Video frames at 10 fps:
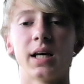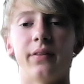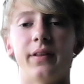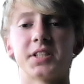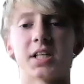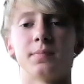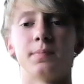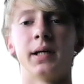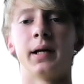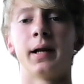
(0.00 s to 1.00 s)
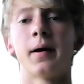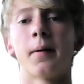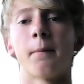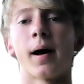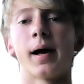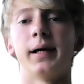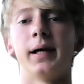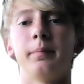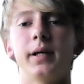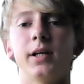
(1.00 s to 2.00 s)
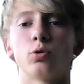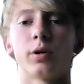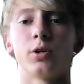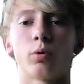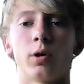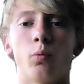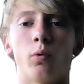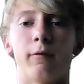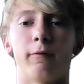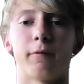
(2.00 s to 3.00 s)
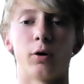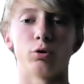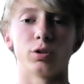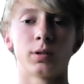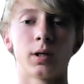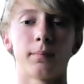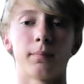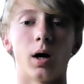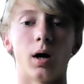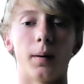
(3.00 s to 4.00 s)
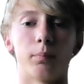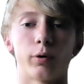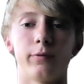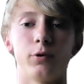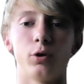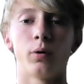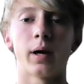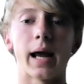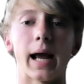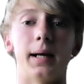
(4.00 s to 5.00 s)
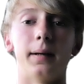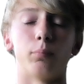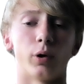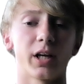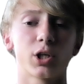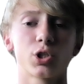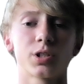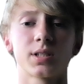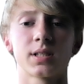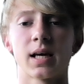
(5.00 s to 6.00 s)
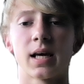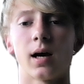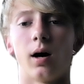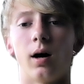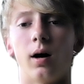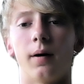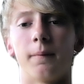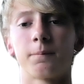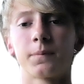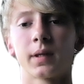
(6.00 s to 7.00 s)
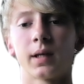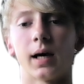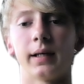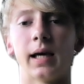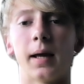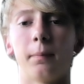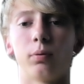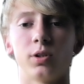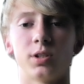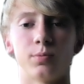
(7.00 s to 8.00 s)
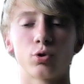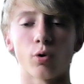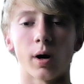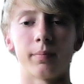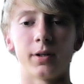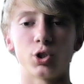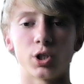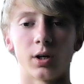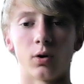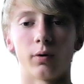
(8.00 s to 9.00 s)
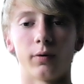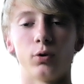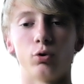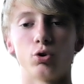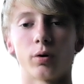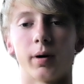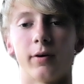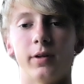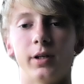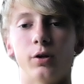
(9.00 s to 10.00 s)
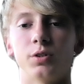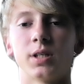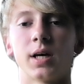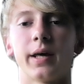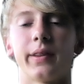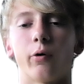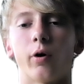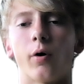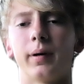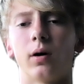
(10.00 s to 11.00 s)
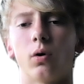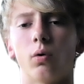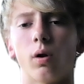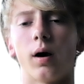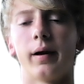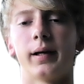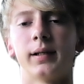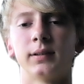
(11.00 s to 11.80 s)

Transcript: This has been my NBA 2021 Finals preview and predictions. Again, please subscribe to the channel if you enjoy my videos. That would help me out a lot.